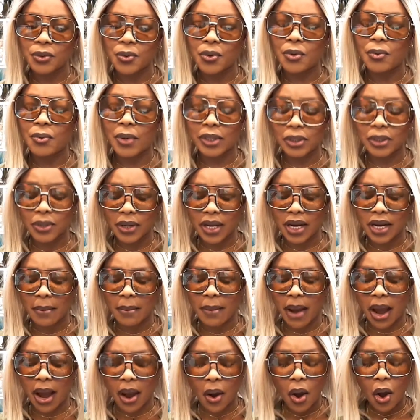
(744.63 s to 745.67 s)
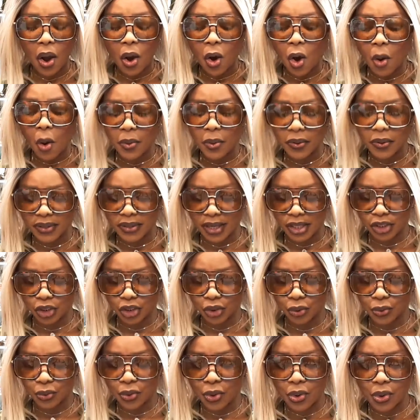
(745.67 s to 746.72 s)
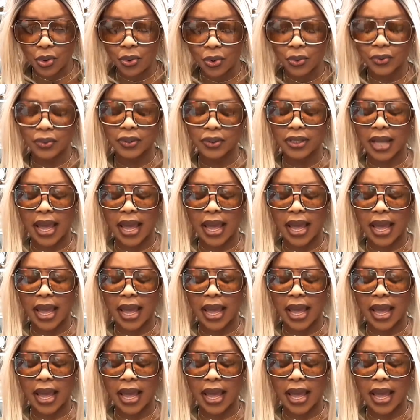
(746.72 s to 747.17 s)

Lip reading: We're talking about homosexuals